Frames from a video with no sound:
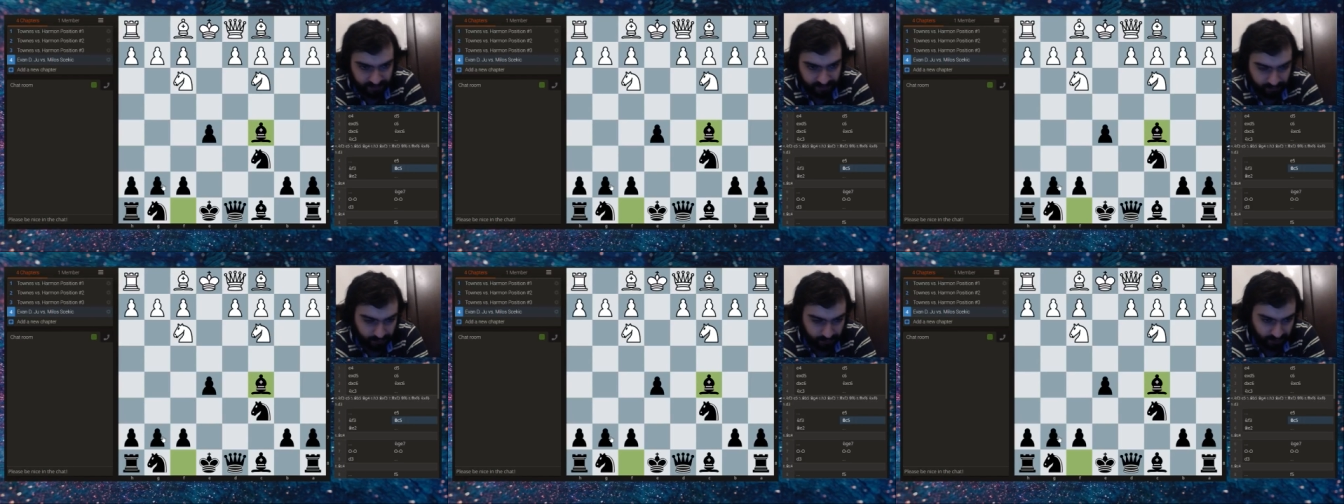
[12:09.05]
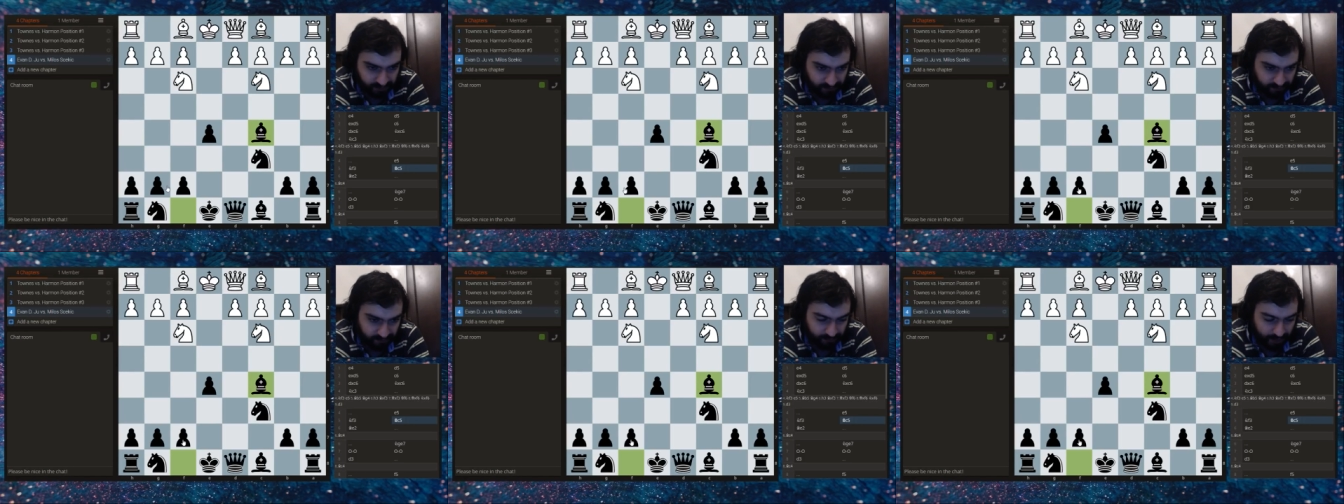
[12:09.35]

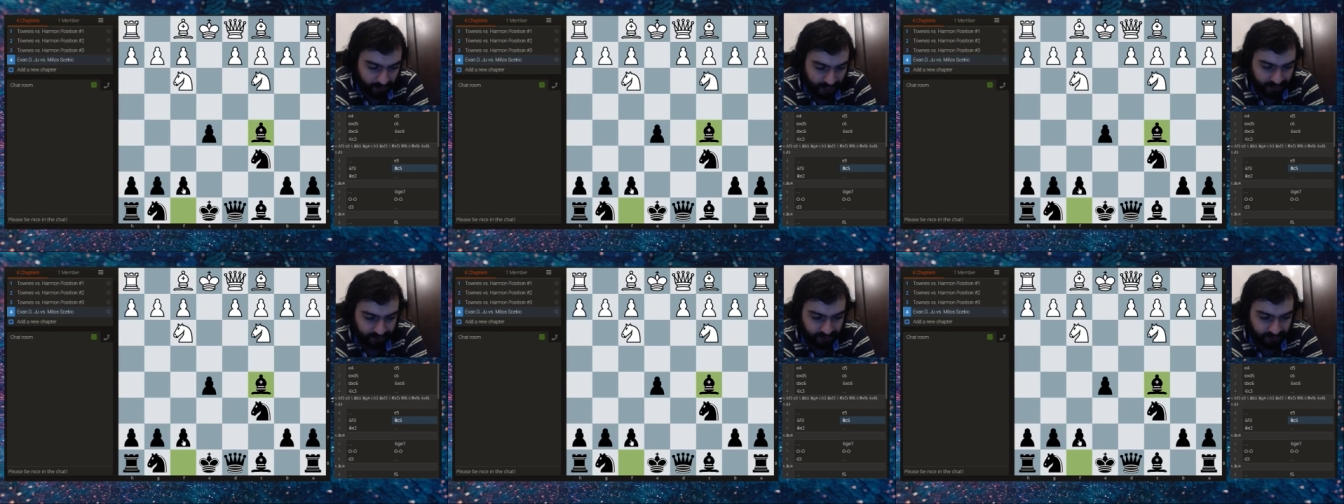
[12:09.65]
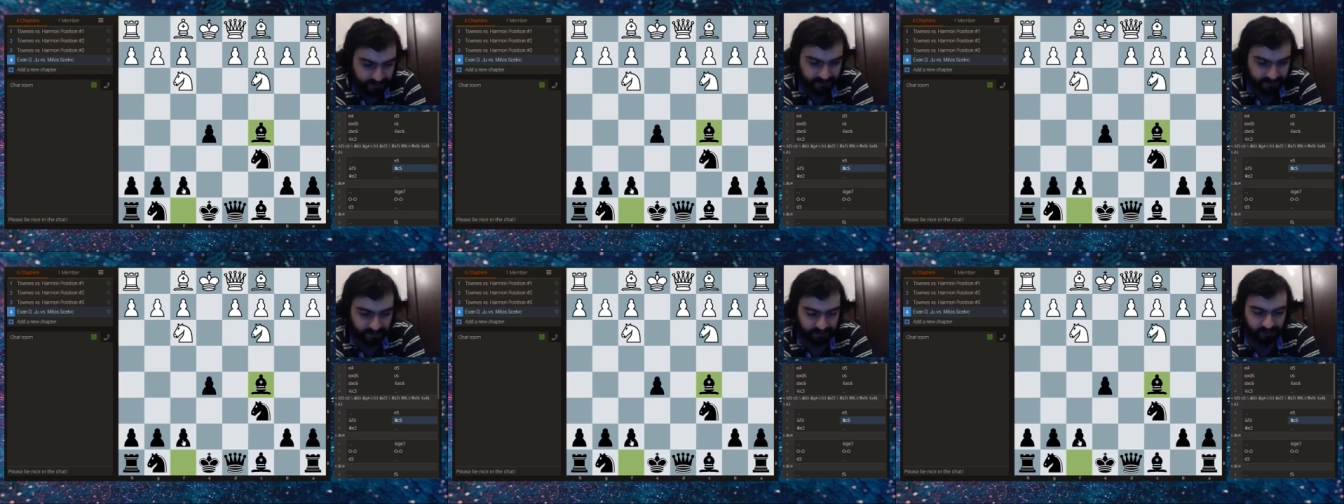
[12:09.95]
but if black
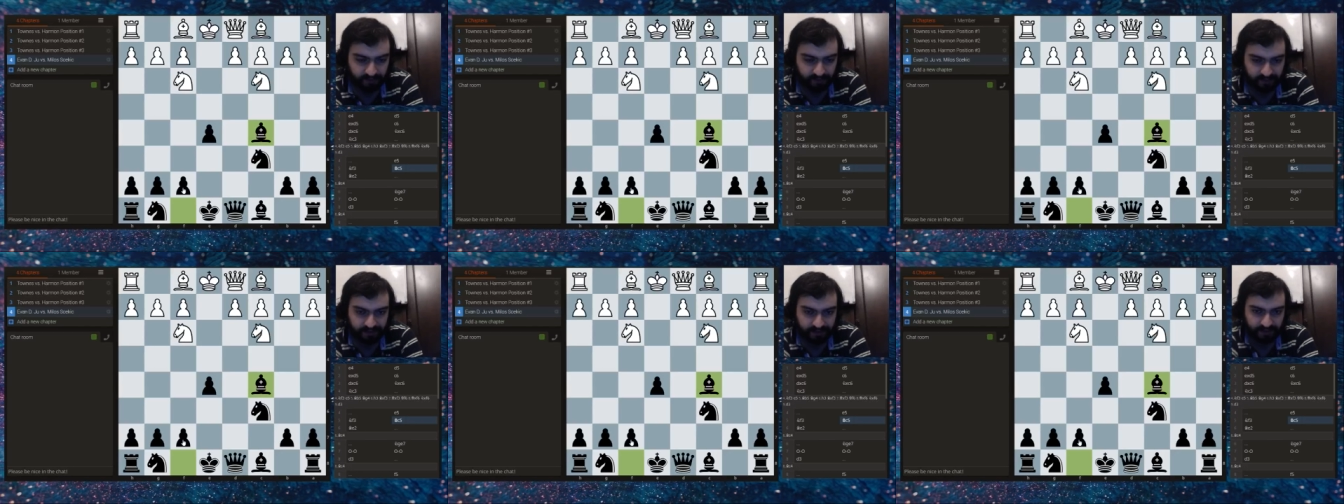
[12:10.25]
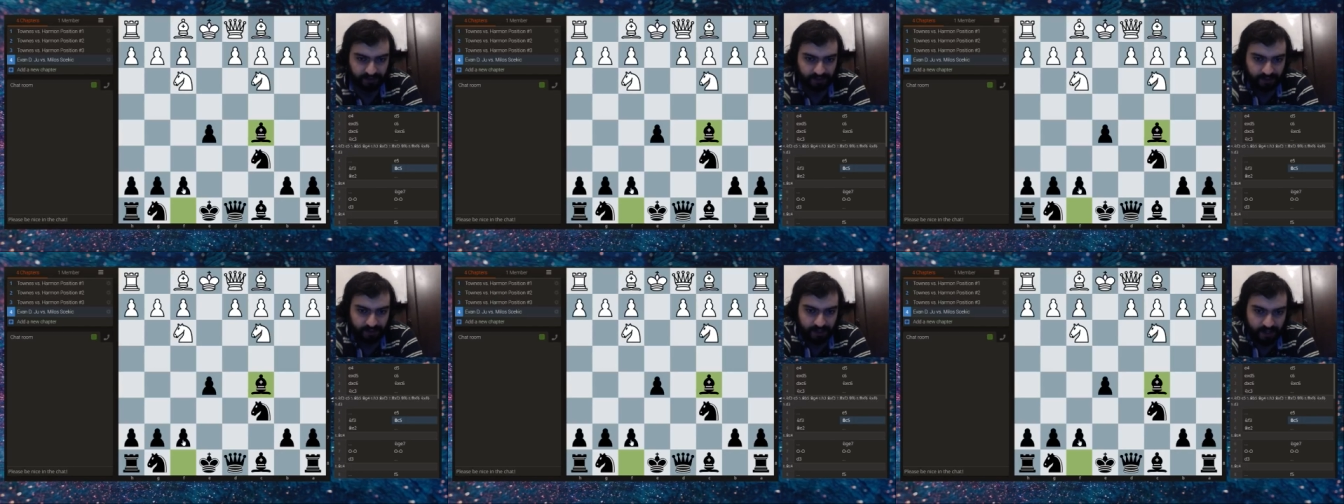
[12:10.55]
gets
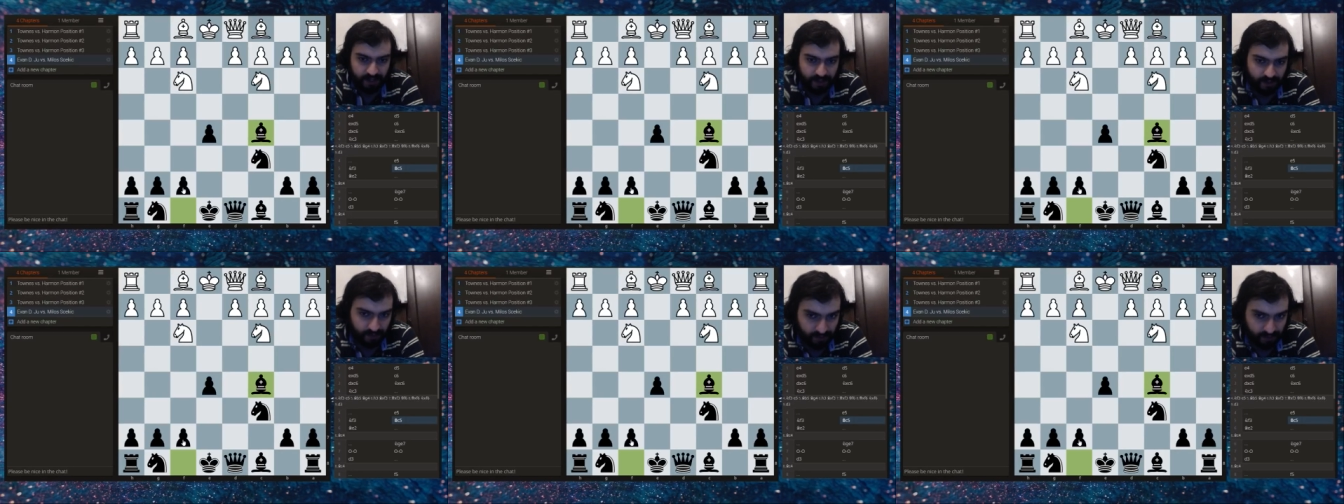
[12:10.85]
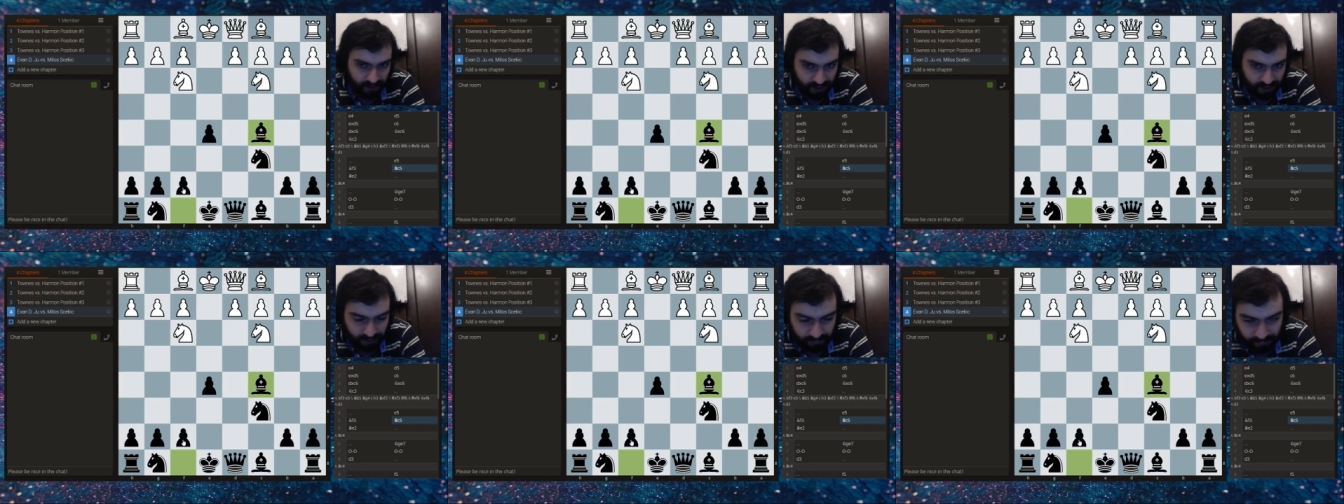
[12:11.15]
activity,
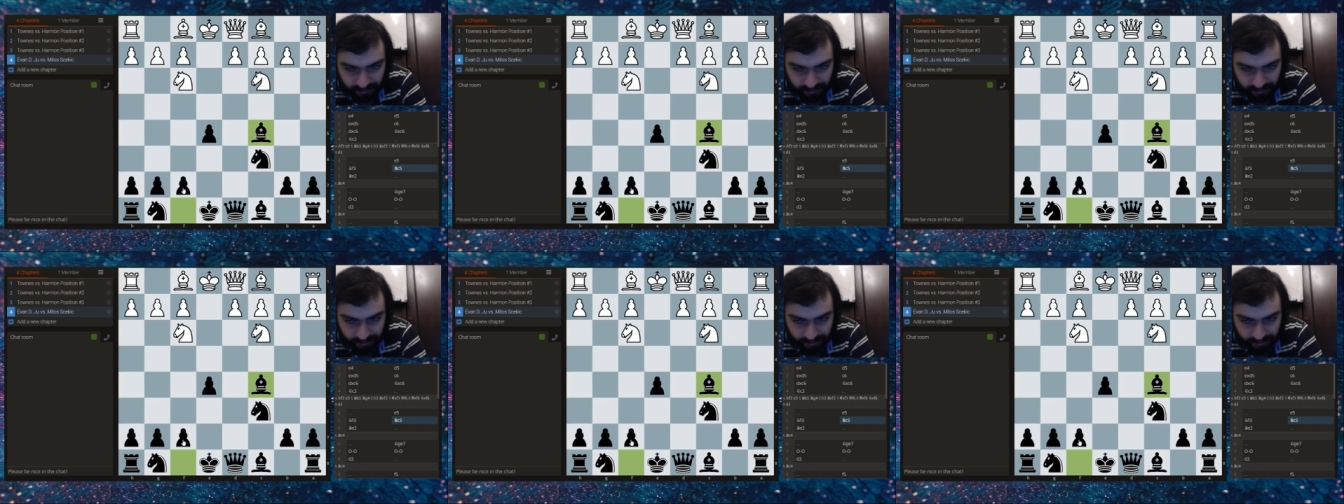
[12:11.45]
they'll